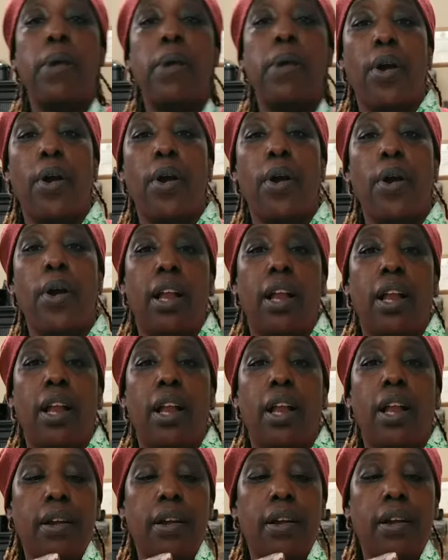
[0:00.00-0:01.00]
earlier,
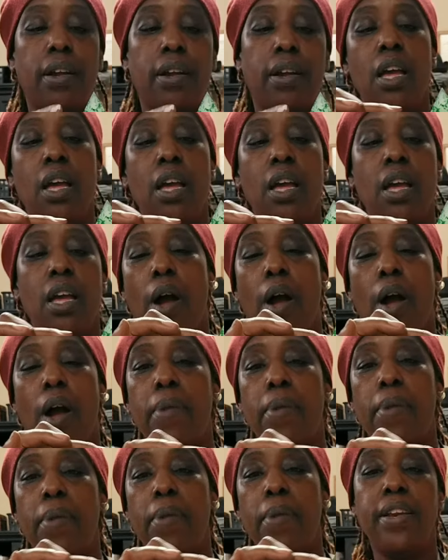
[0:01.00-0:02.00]
from
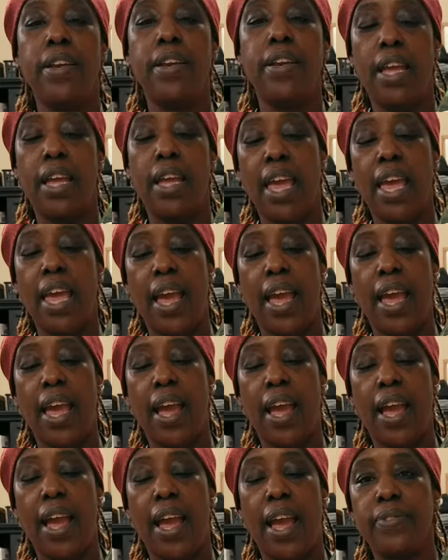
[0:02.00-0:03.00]
here to here
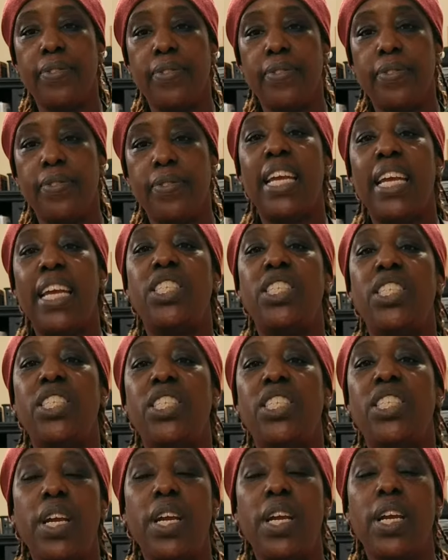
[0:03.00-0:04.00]
is
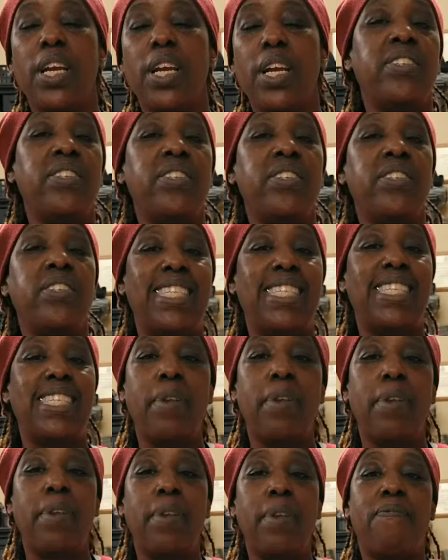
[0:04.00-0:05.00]

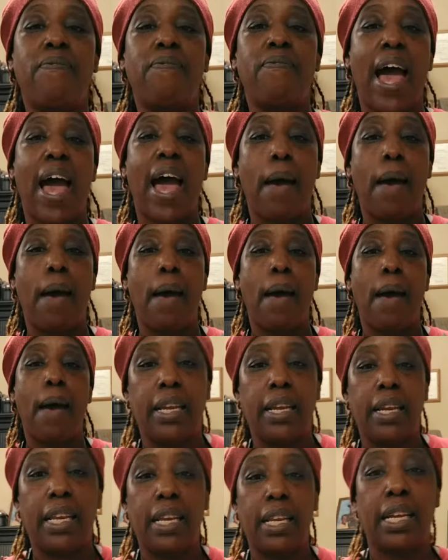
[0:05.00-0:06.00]
375
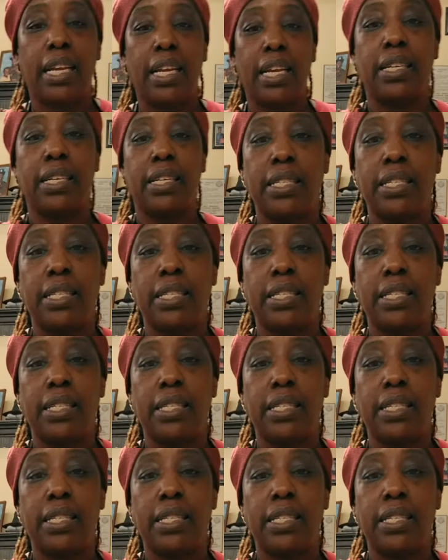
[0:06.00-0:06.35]
milliliters.